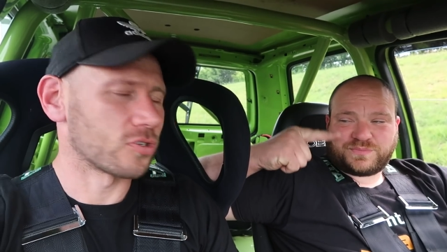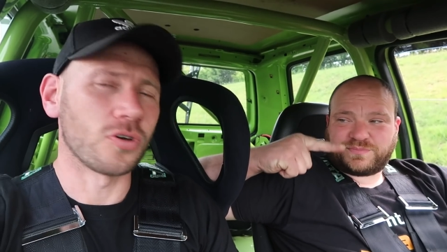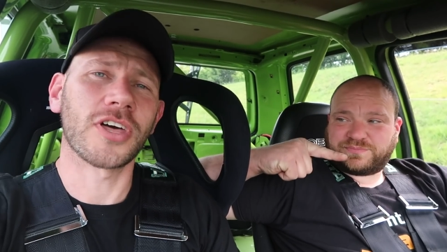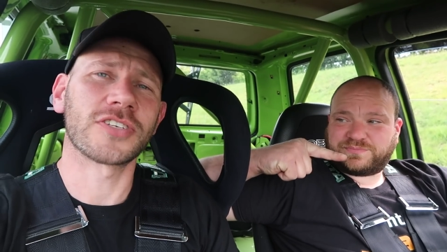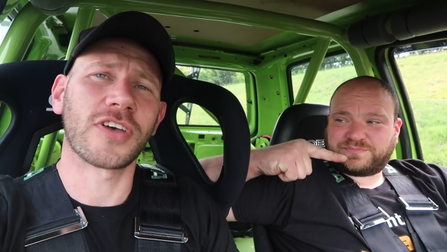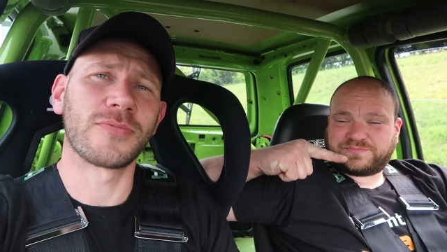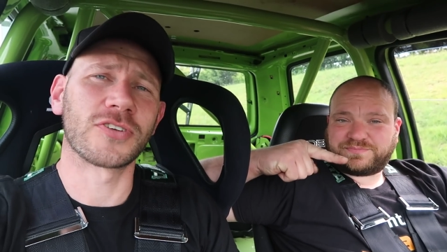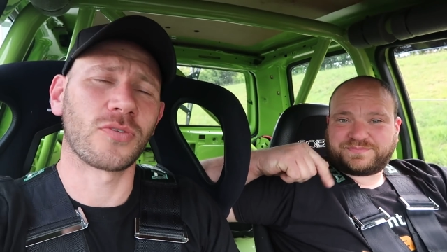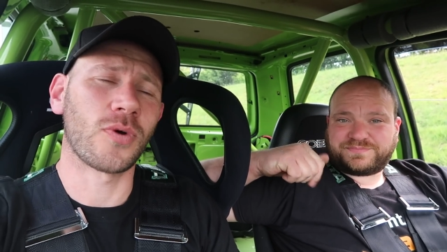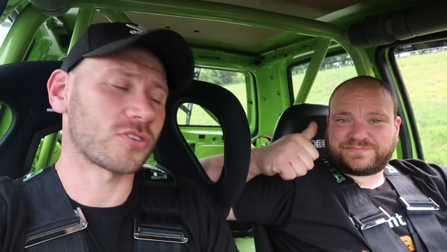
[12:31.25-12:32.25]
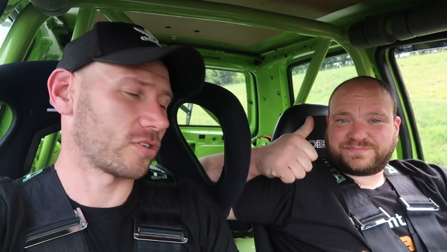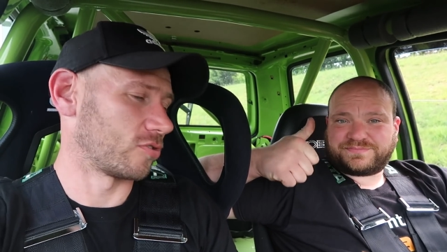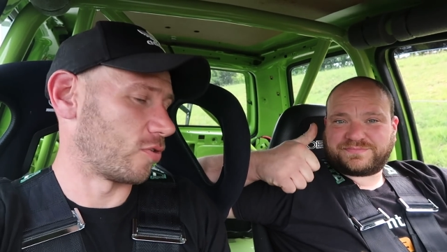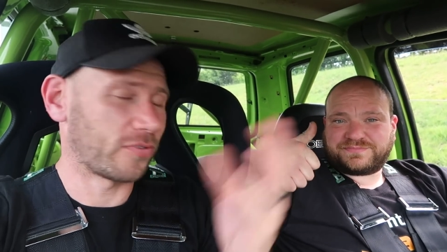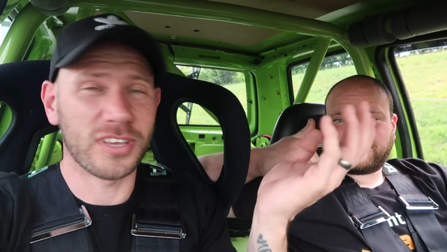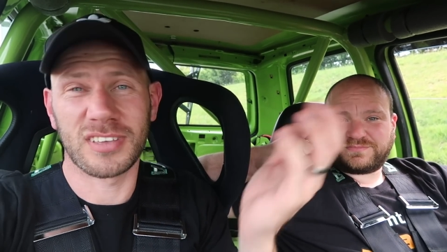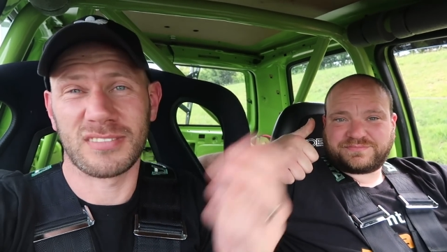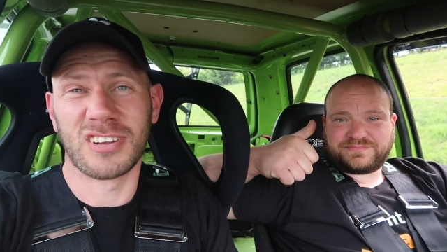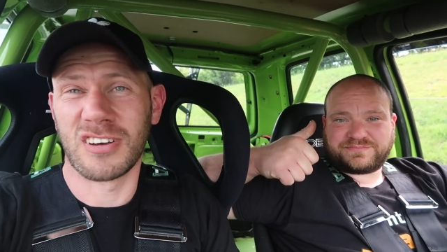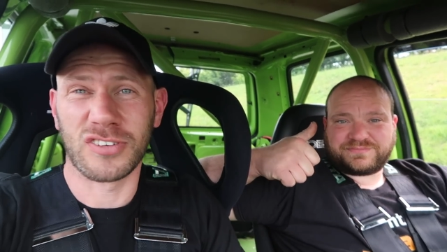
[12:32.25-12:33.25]
Speaker 1: so thanks very much for watching. Hopefully,
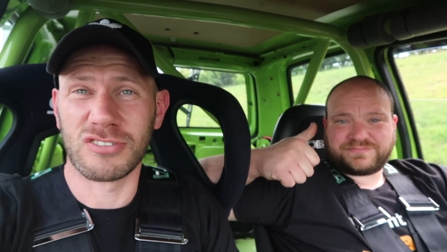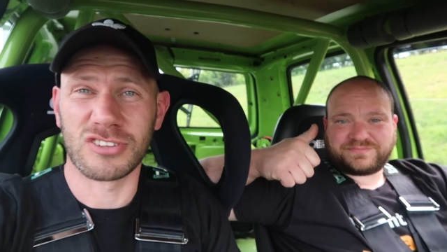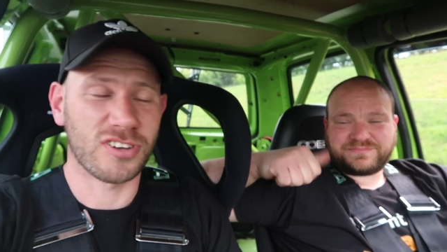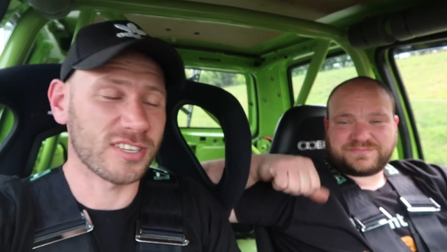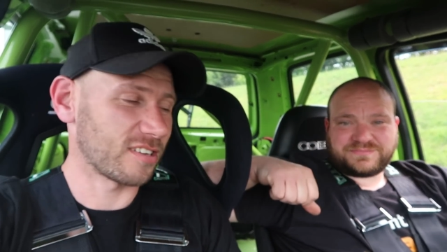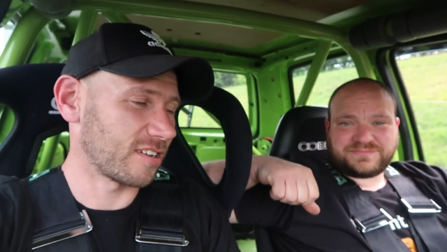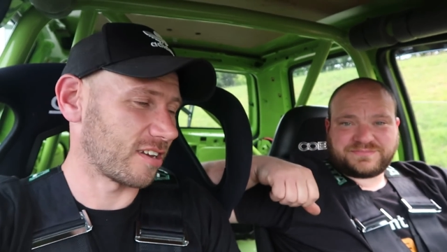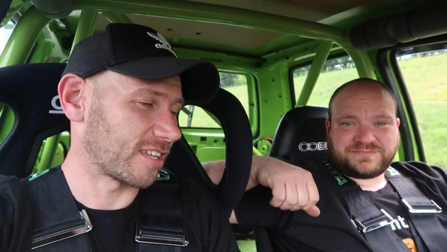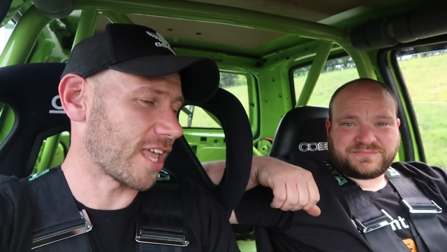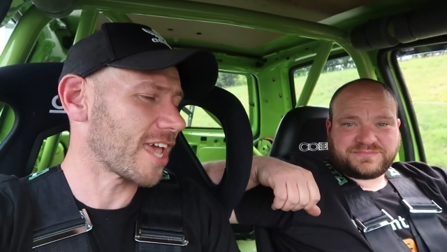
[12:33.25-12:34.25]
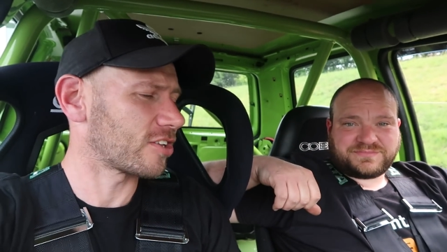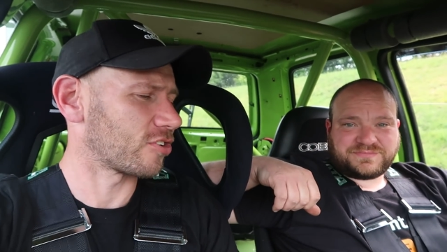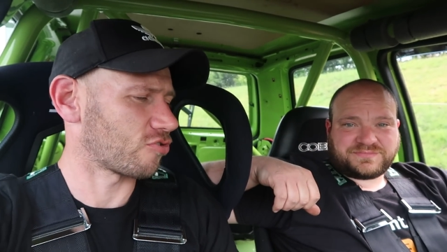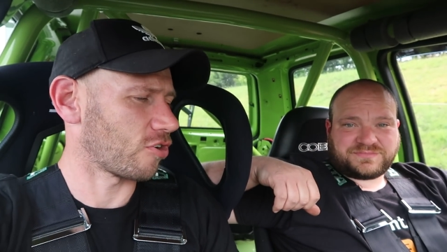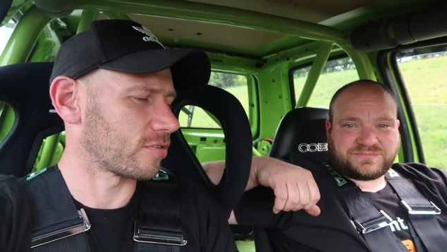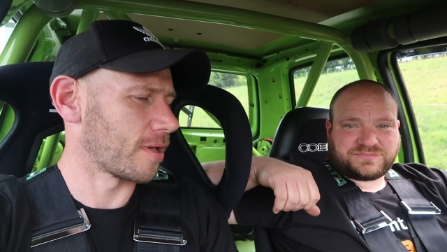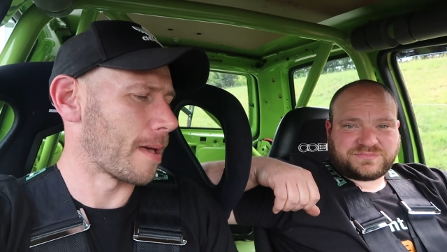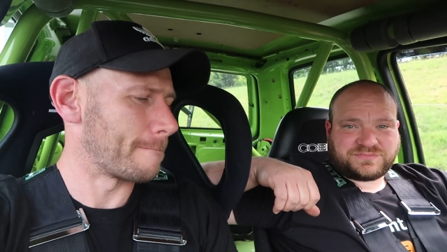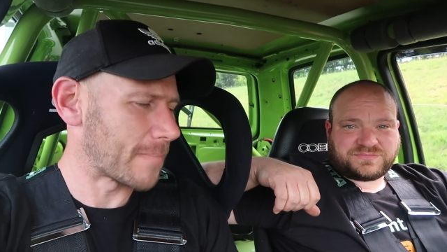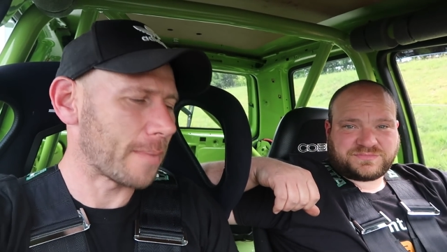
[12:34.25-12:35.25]
you know, if you're interested in Ignitron
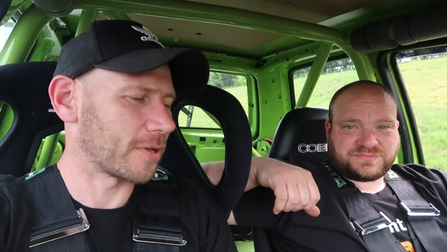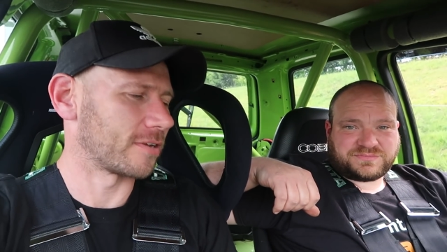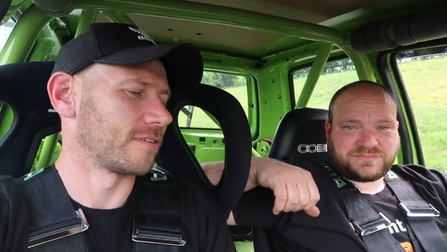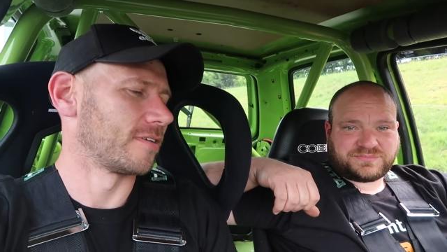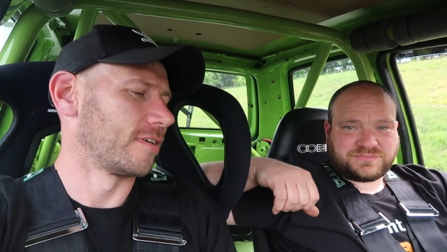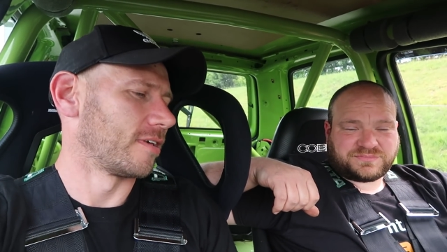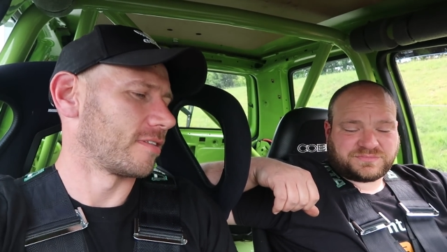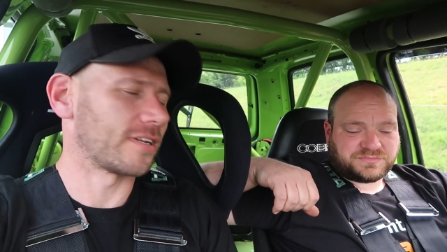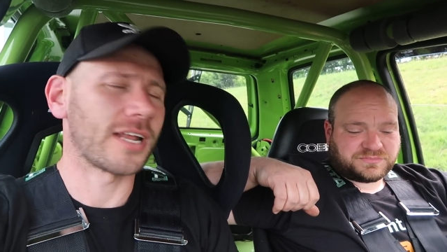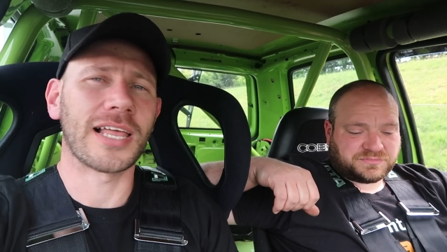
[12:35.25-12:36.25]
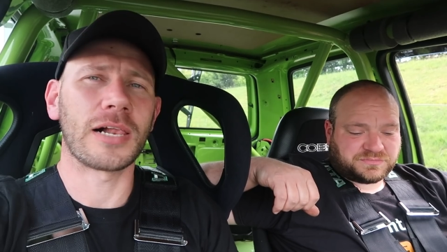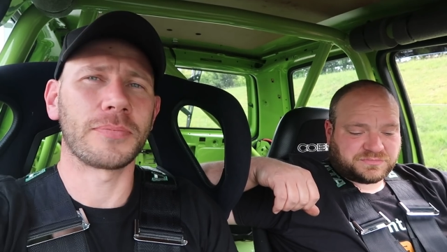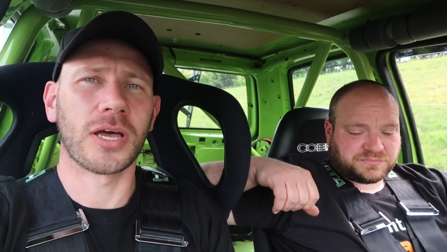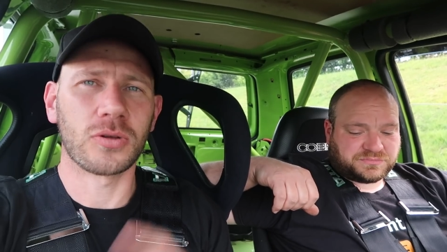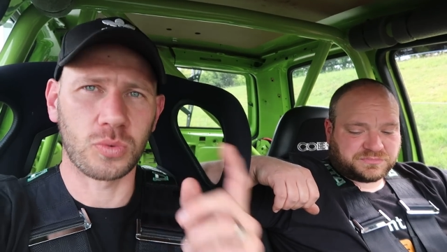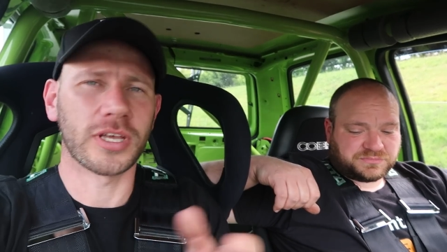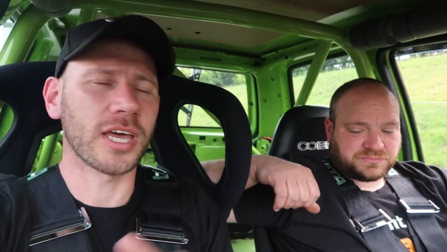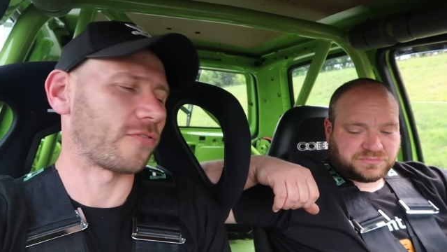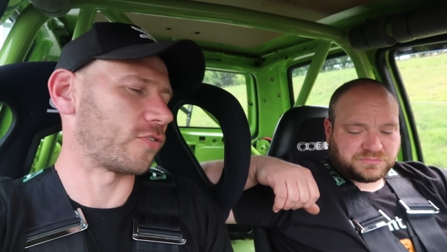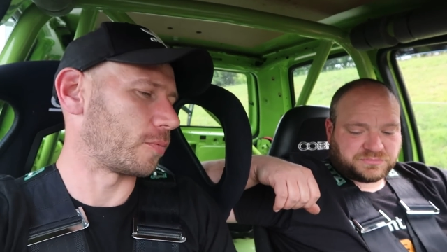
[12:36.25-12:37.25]
mapping, then that'll help you out. We'll
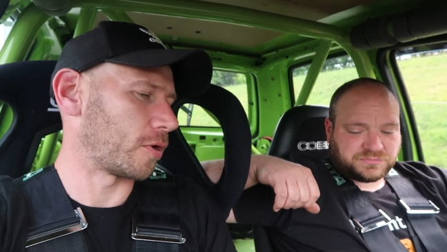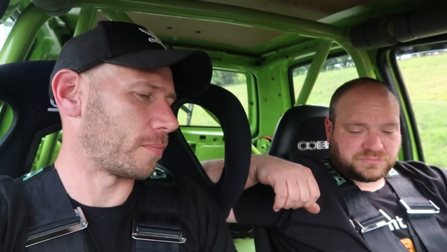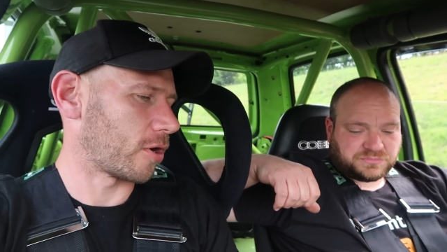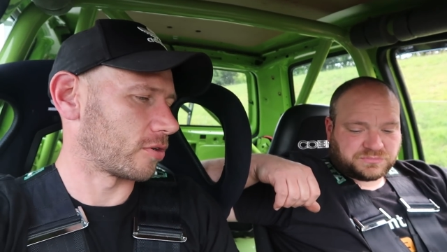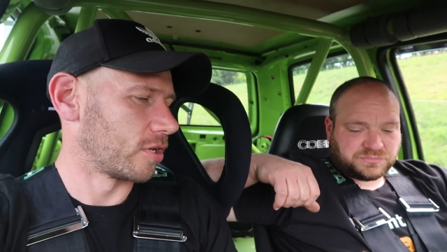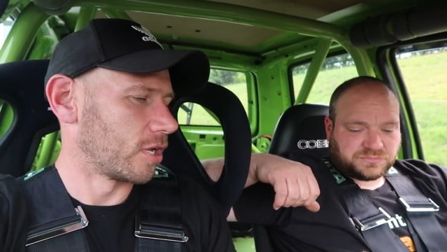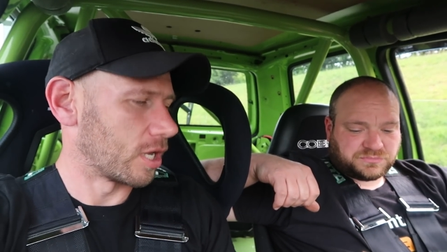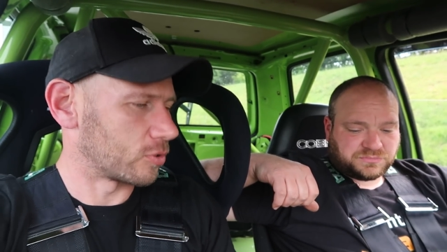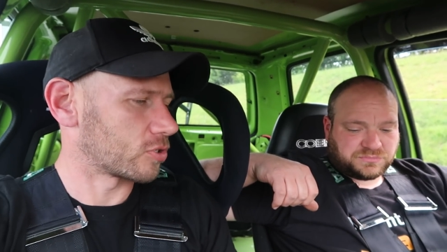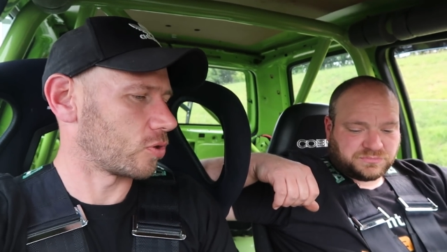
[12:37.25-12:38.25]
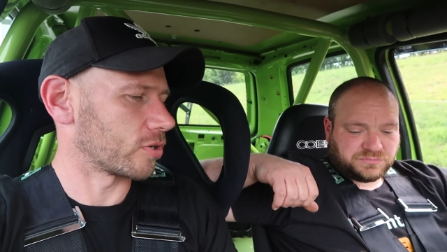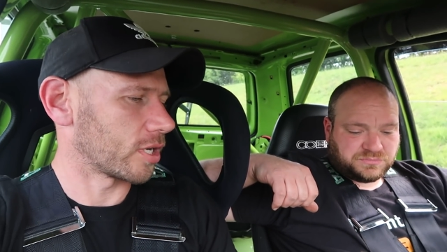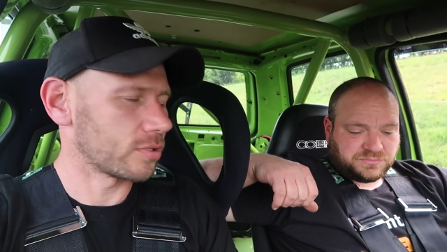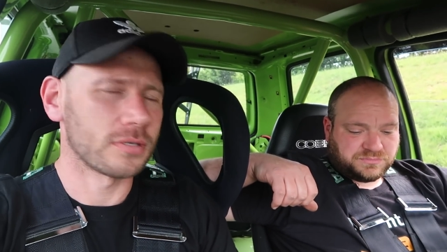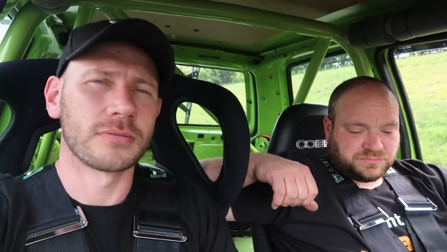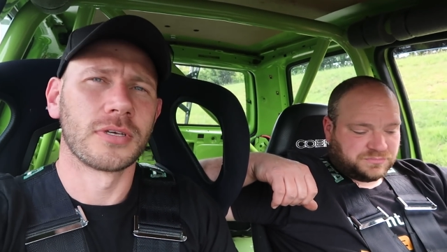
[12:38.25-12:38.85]
get a fuel pump on and we'll sort it out.